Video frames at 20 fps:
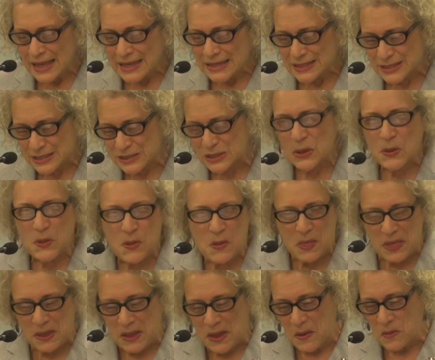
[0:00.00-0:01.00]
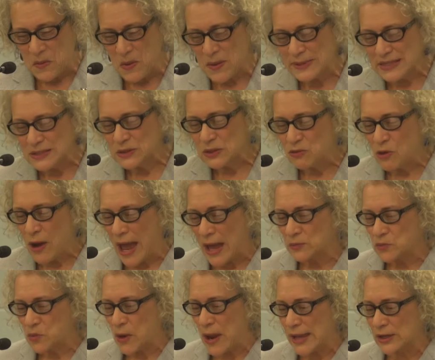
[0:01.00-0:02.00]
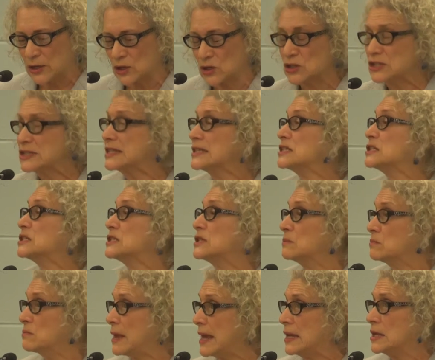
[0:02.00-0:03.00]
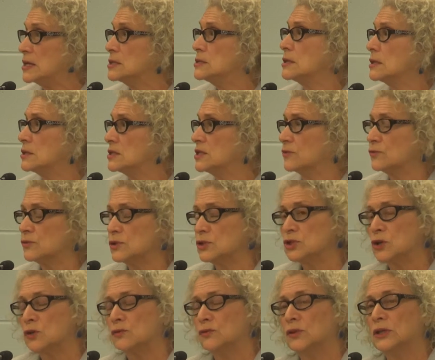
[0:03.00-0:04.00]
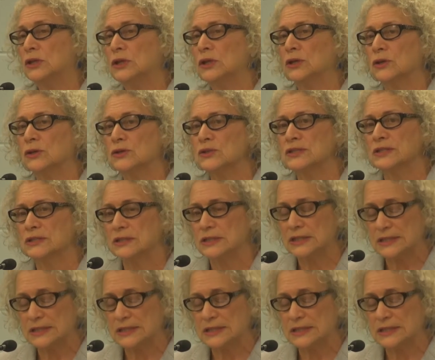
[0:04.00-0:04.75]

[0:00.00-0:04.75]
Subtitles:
So the Women GroundBreakers has made a difference over the years,